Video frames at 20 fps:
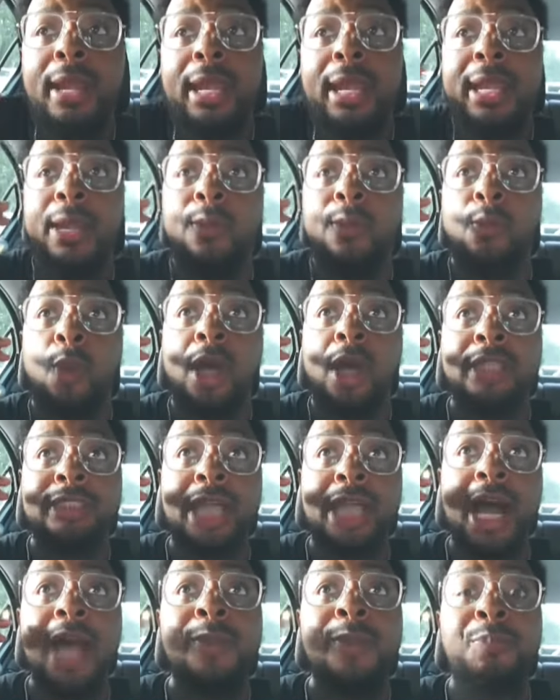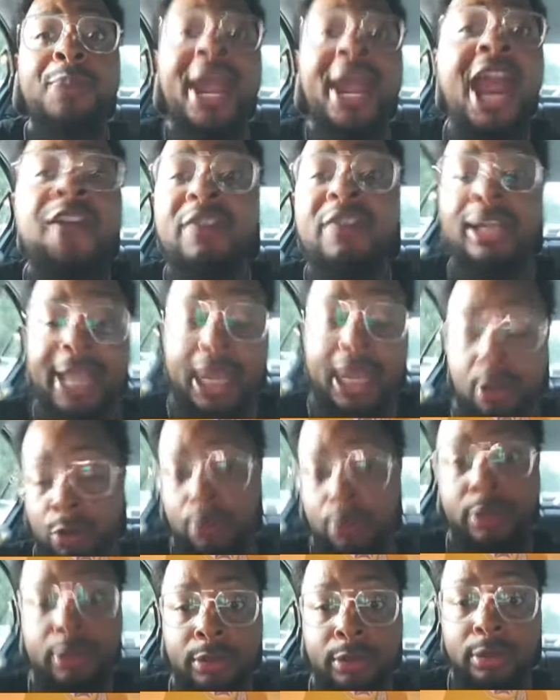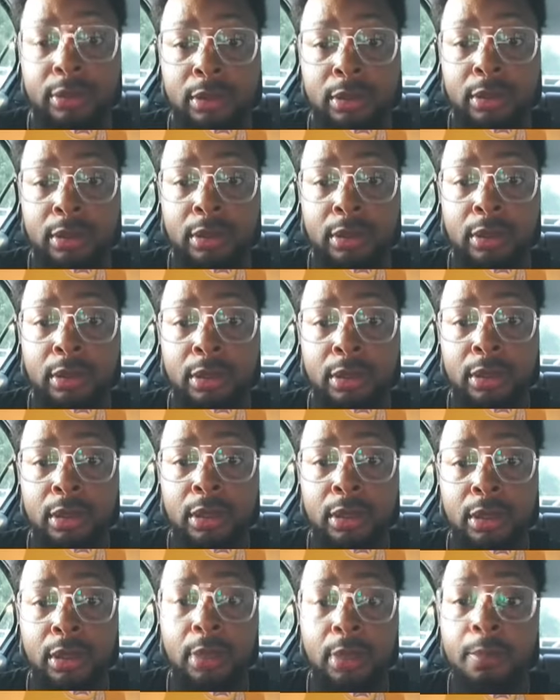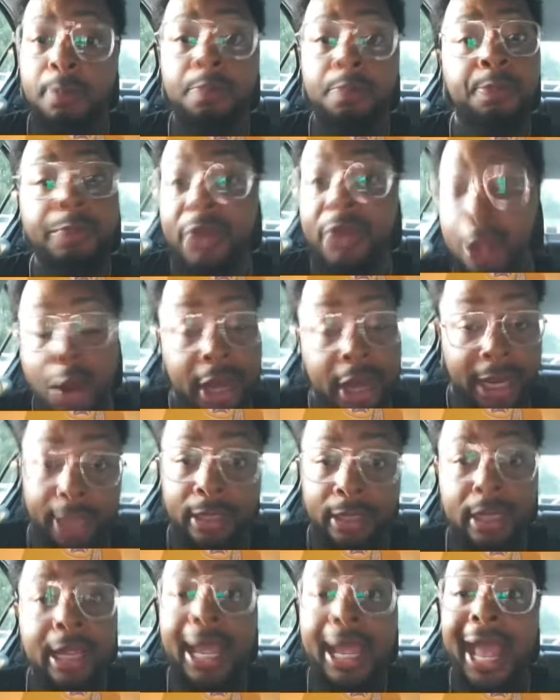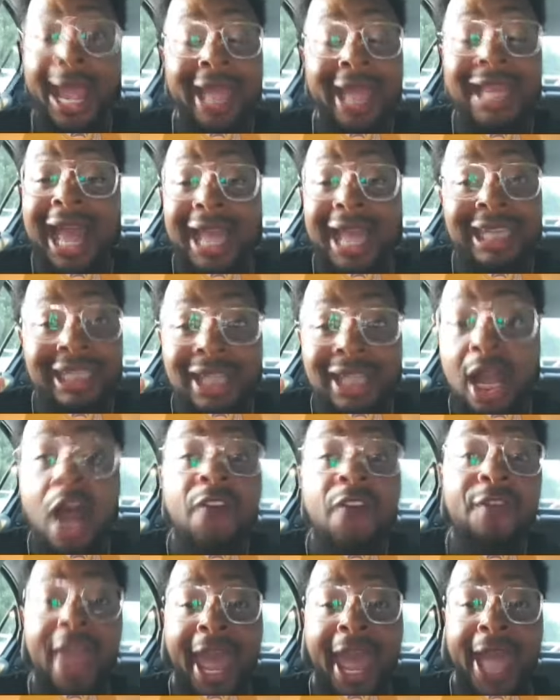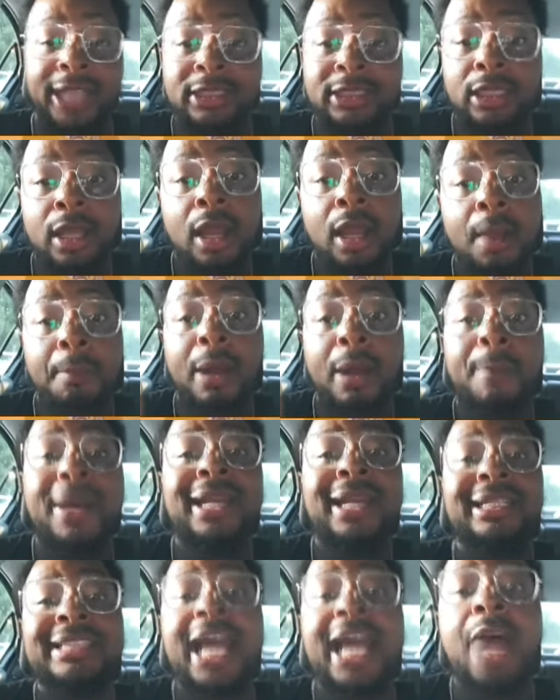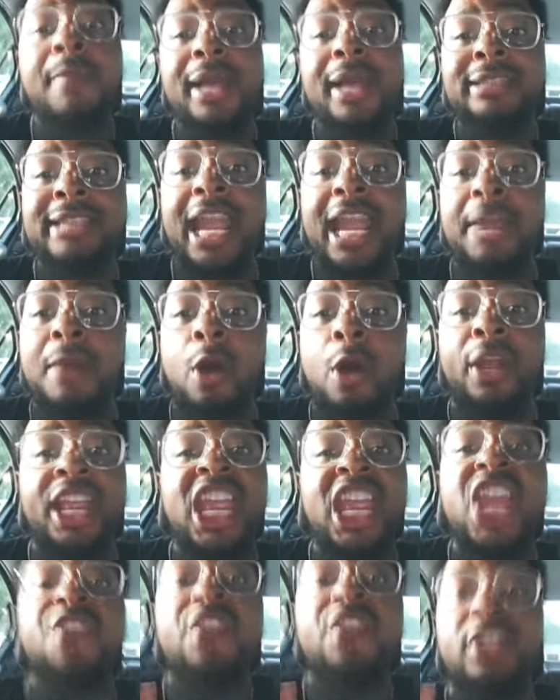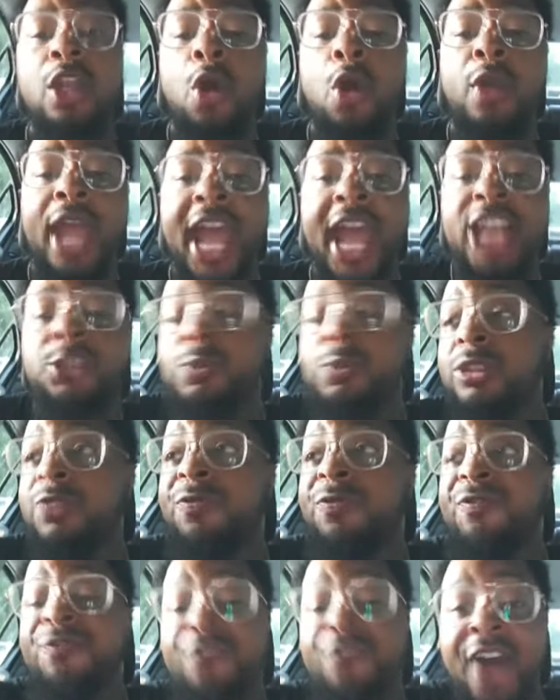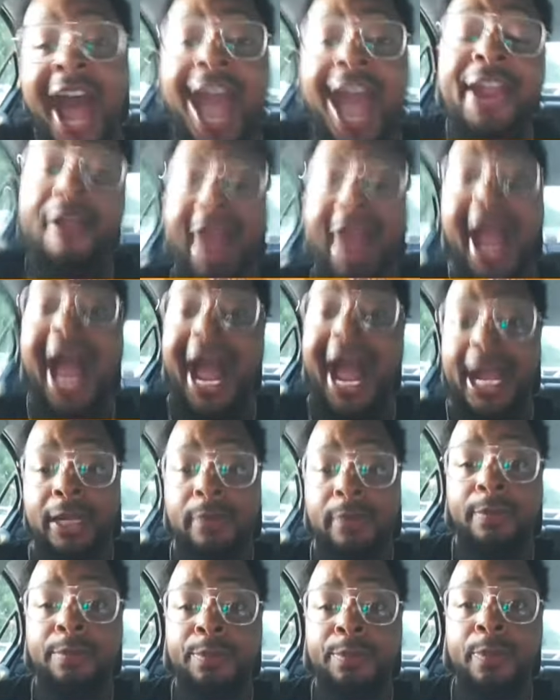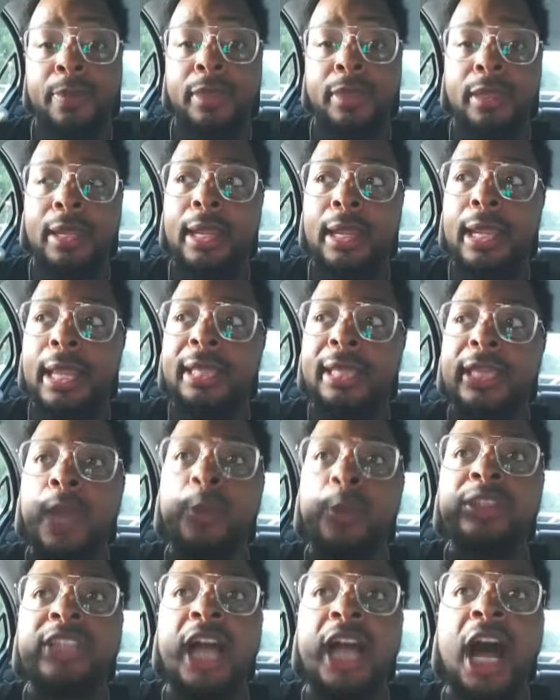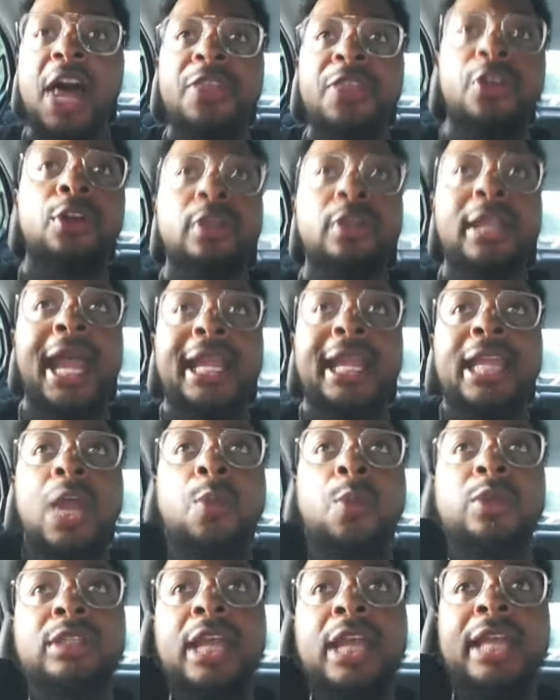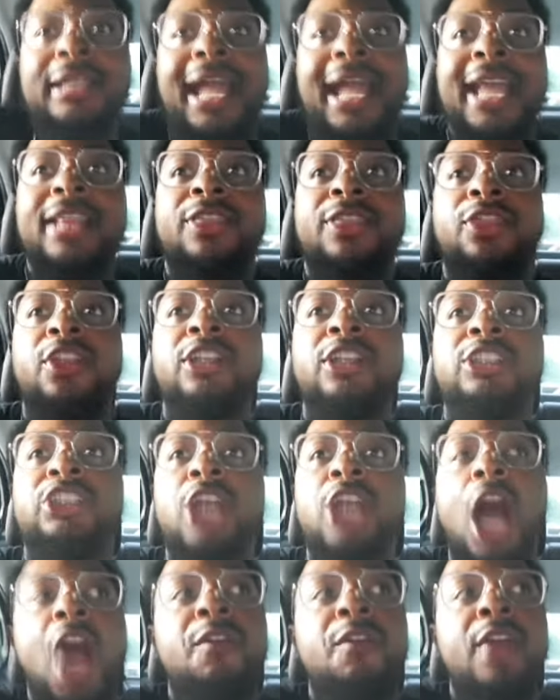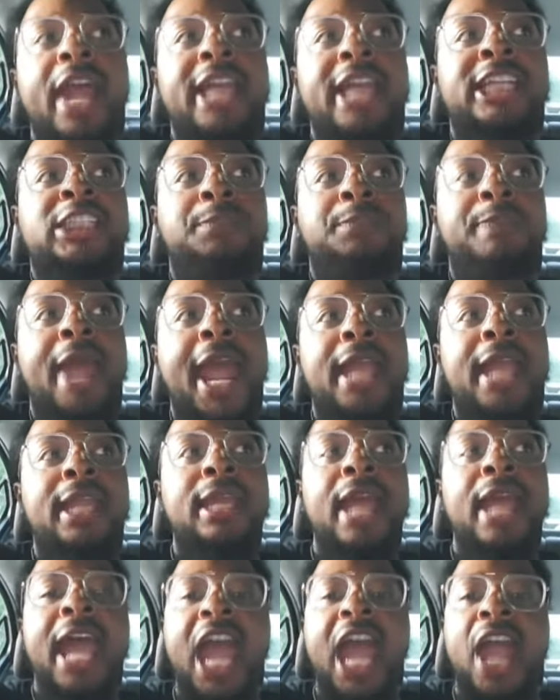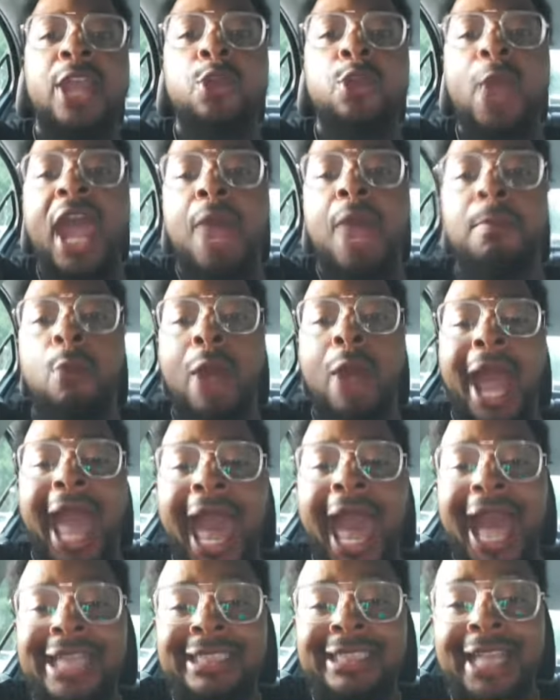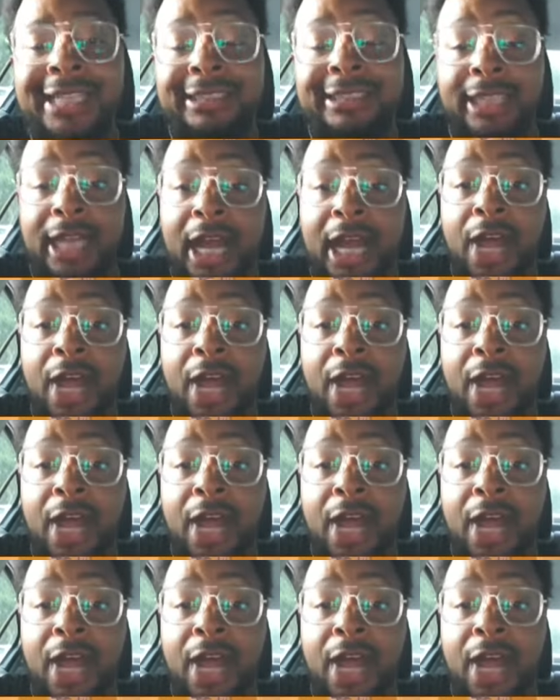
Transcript: was unparalleled. Period. And I love X. But by the time X came out, even though X was fire hot, there was other, like, it was like the genre had expanded. You had more access to other